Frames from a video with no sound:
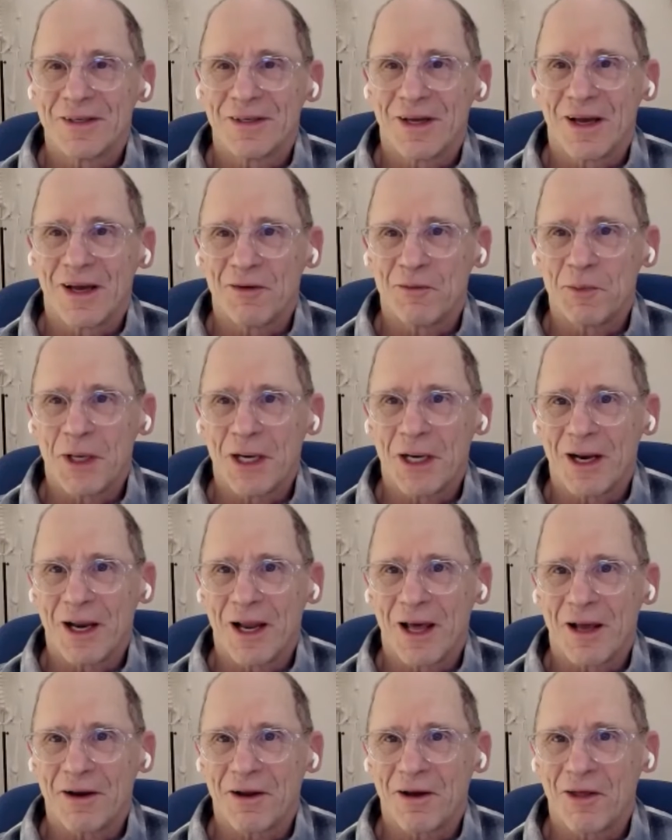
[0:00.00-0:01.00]
I've been a
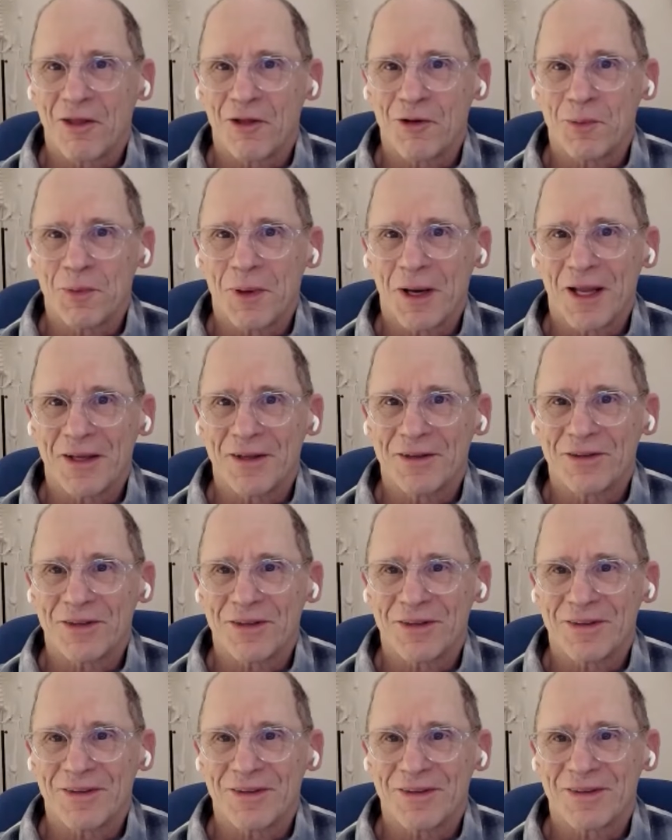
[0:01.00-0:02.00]
lot of other
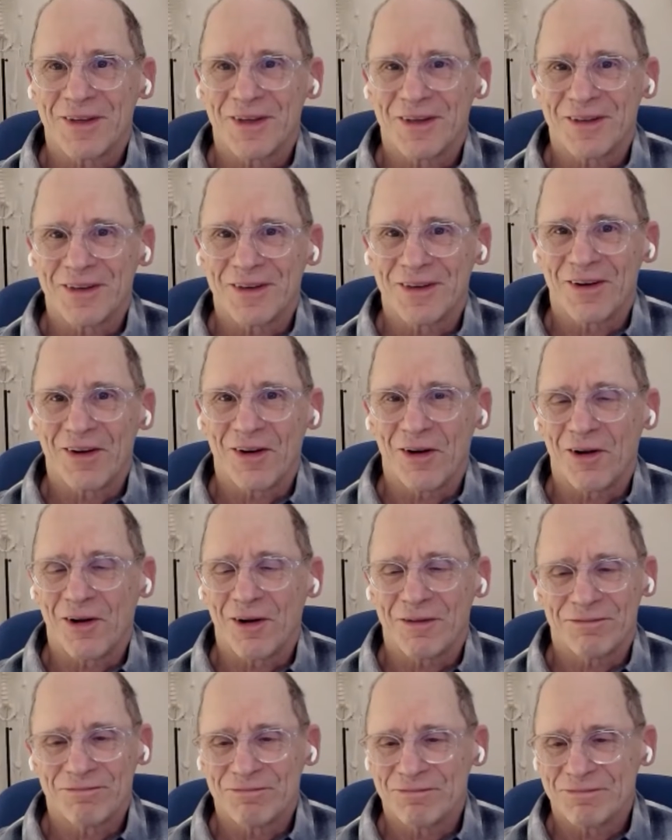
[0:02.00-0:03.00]
places and
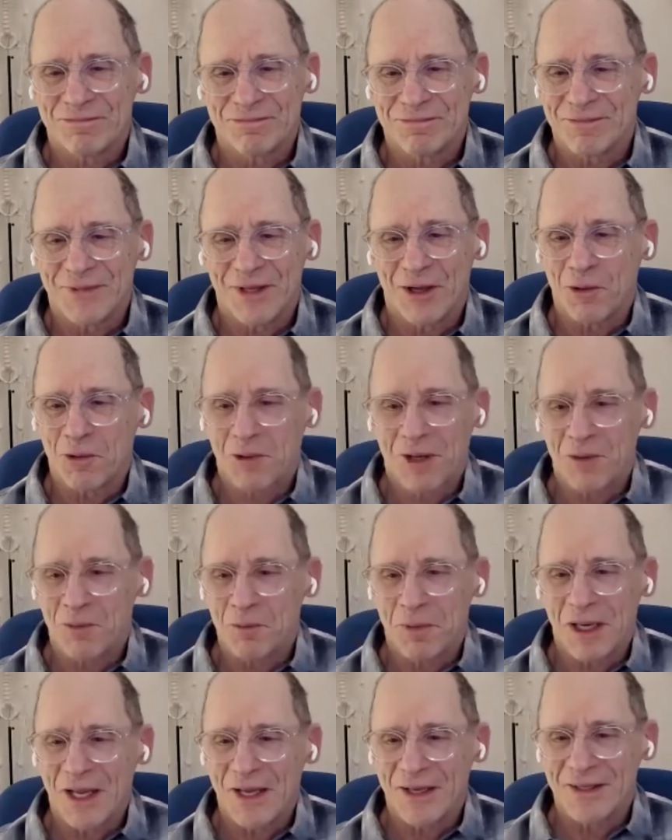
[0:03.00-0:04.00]
all no
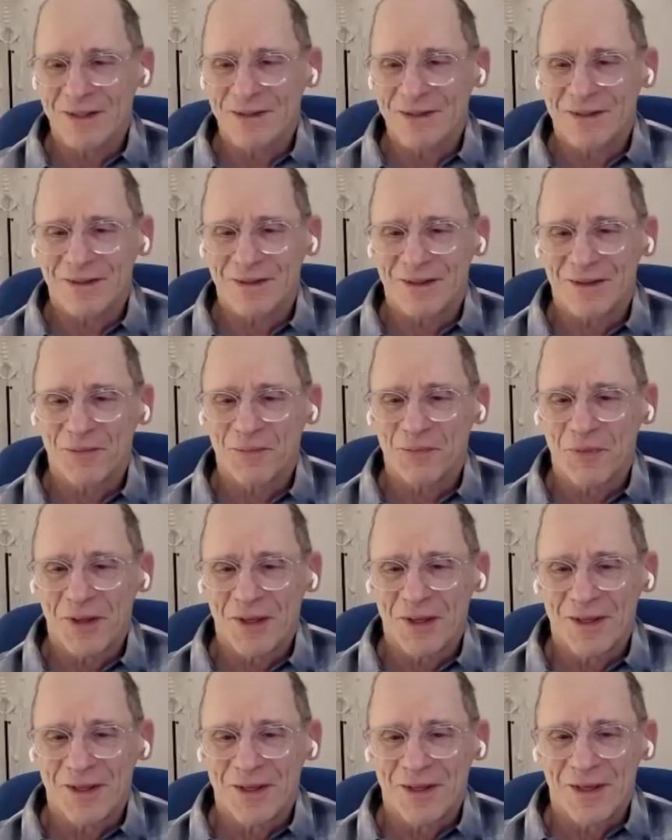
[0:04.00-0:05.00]
complaints.
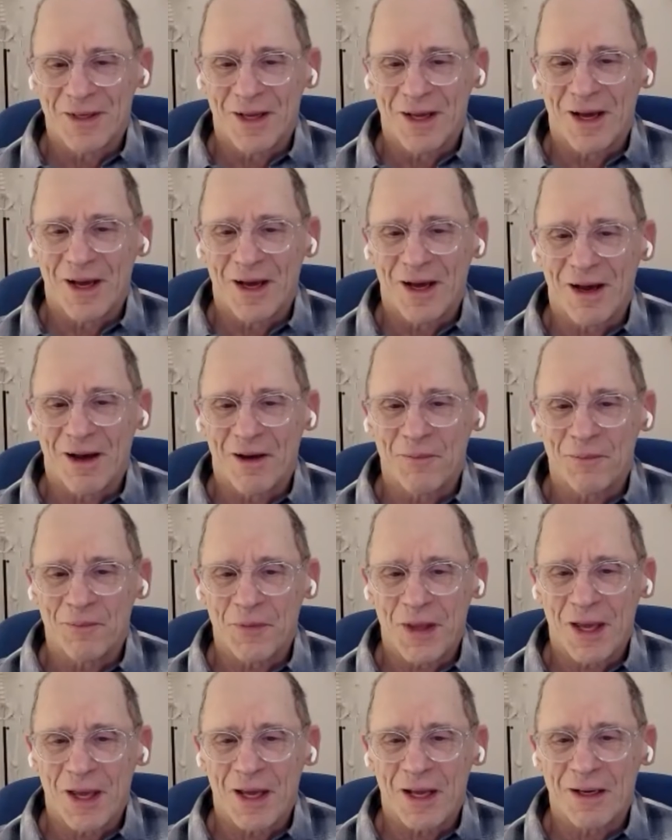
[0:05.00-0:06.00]

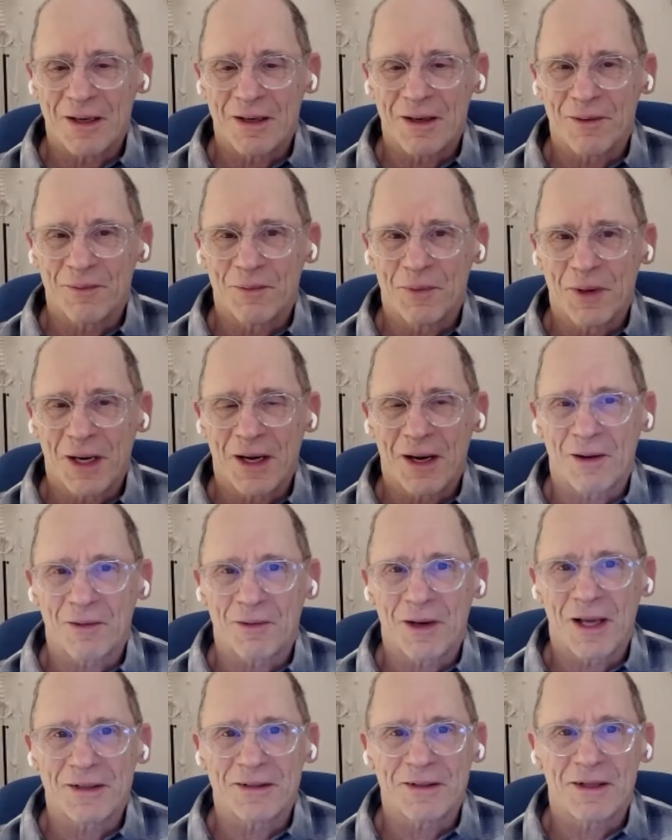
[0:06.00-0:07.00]
But I'd
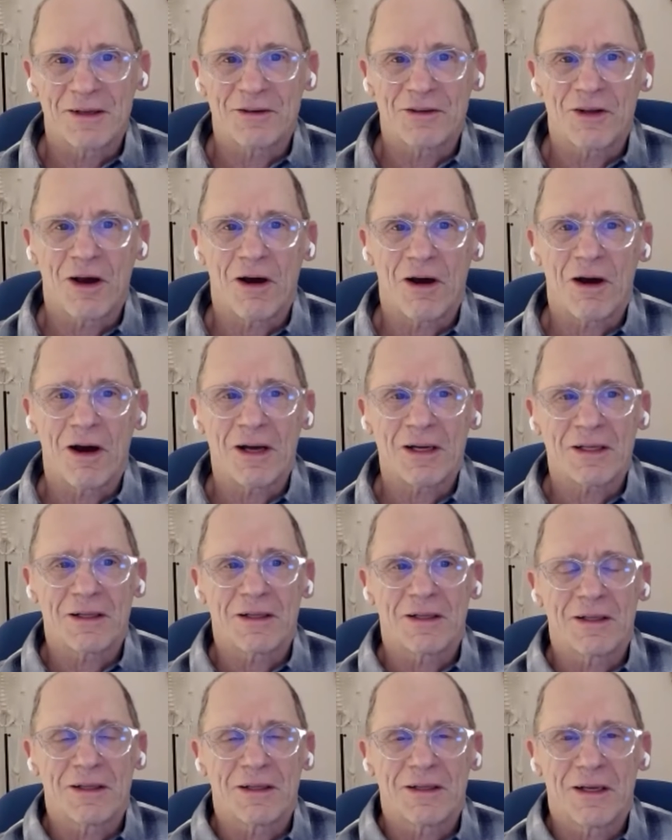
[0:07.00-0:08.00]
like to talk
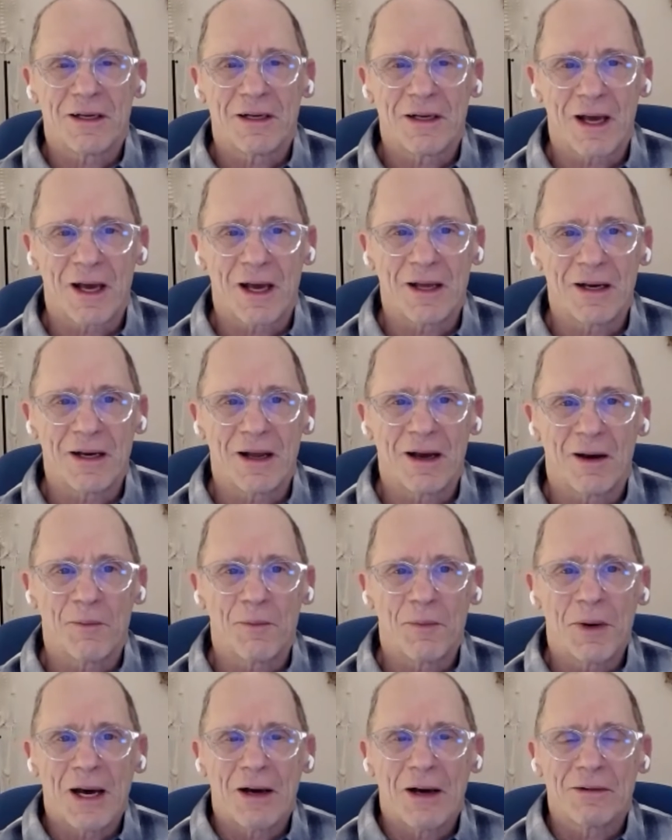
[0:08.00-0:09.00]
tonight
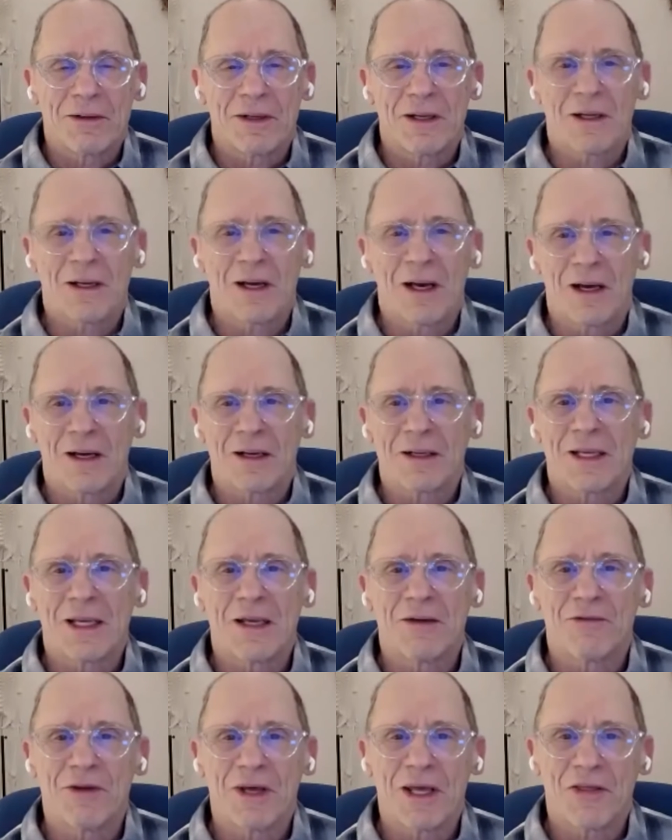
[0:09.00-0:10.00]
about
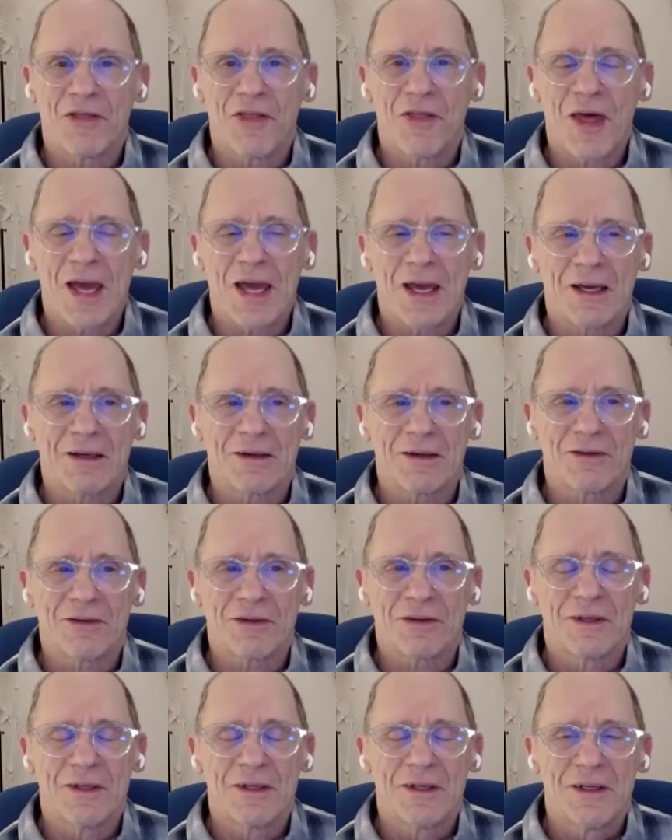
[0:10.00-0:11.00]
giving
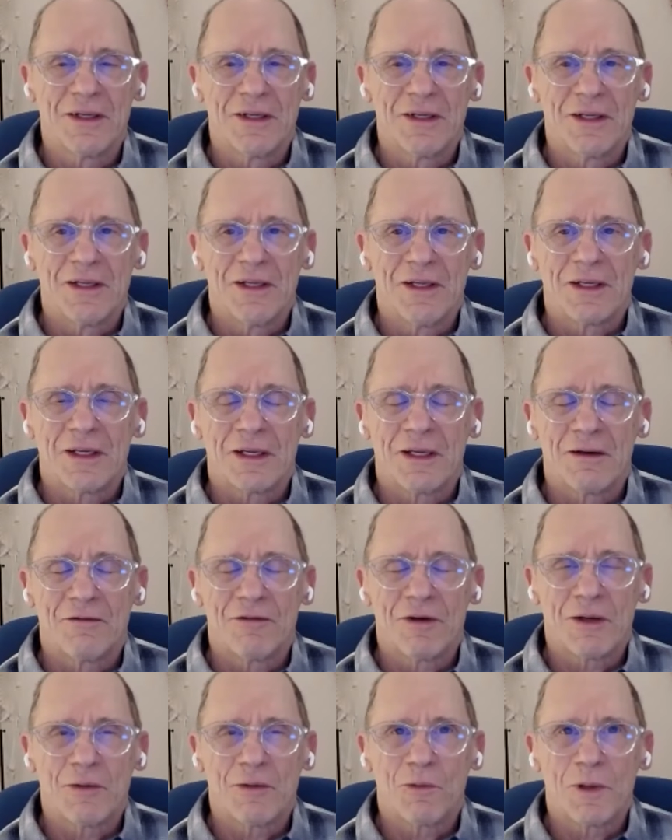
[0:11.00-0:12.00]
thanks,
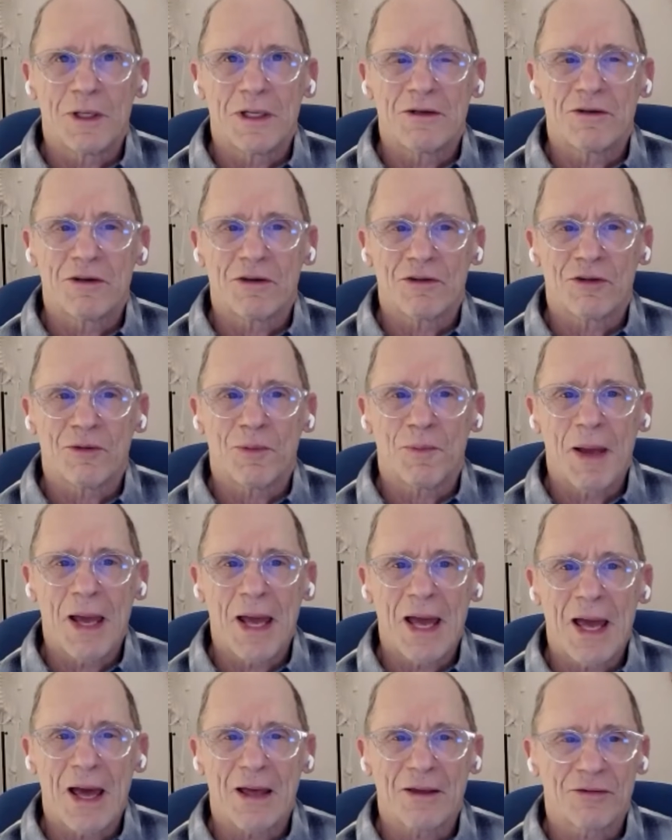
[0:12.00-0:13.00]
given we just
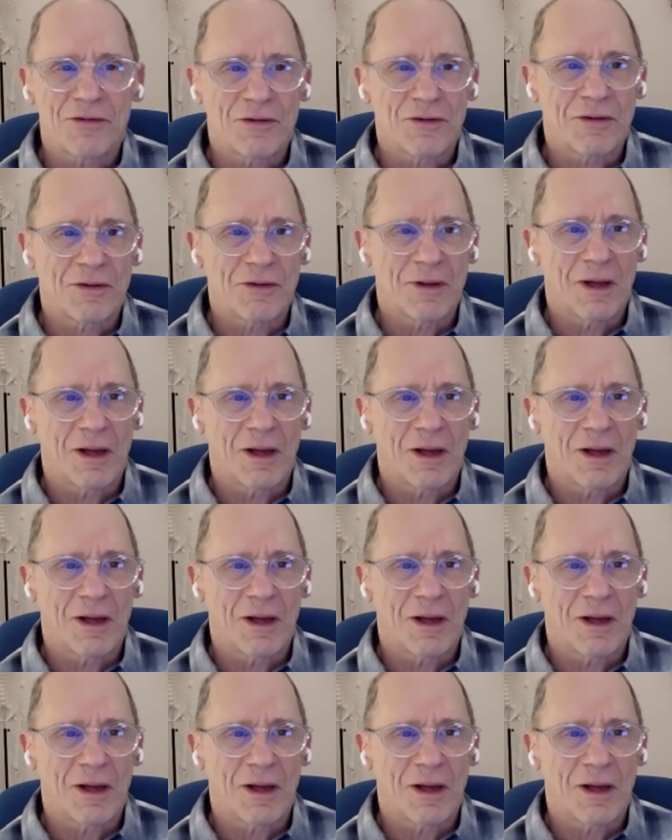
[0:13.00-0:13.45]
passed